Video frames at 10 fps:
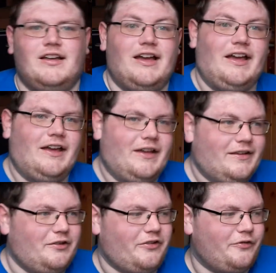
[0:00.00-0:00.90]
Uh,
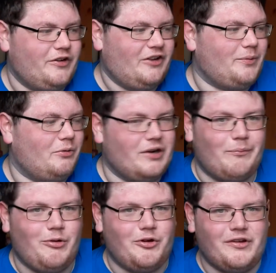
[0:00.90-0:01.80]
there's a funny spot where the
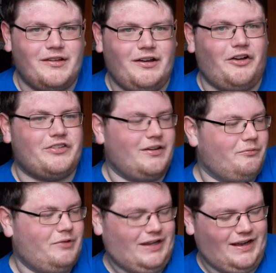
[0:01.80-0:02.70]
boat,
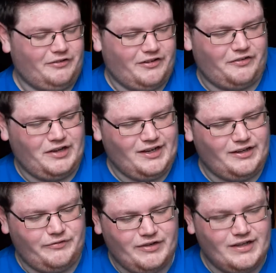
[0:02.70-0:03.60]
Austin, he enters on the
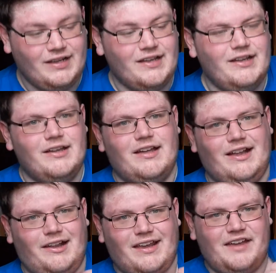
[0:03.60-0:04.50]
ATV.
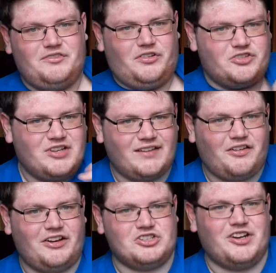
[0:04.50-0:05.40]
Uh, like Kevin Owens gets
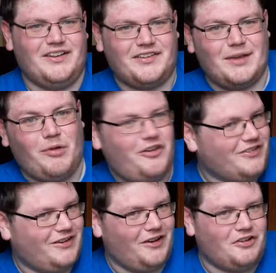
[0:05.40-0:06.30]
on a trying to escape.
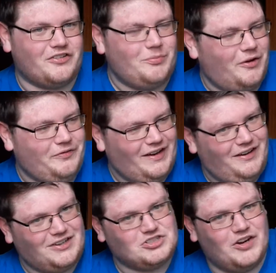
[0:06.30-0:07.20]
Austin like cuts him off and they
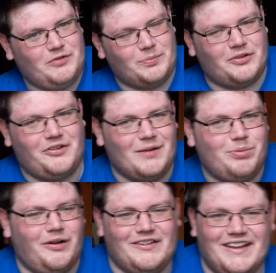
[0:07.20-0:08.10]
like drive up the ramp
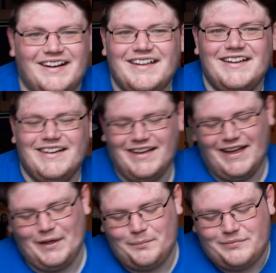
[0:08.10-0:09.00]
on it.
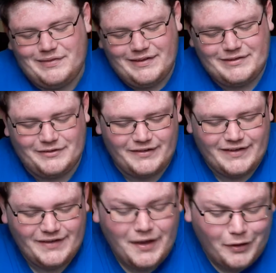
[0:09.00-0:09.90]
Um, so
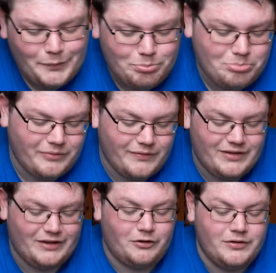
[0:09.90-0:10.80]
yeah, I,
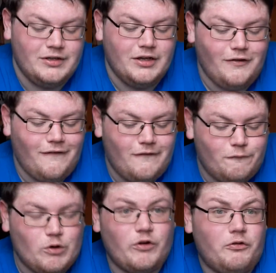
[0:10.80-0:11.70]
you know,
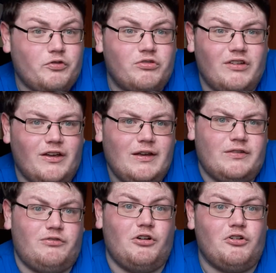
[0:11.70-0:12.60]
first uh,
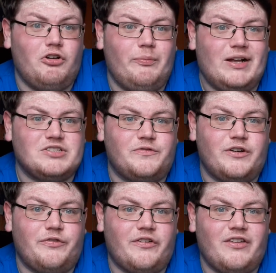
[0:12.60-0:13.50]
Stone Cold match for
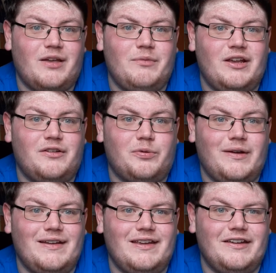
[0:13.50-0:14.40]
the first time in
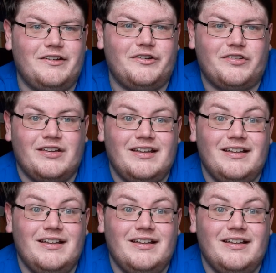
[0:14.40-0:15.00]
20 years.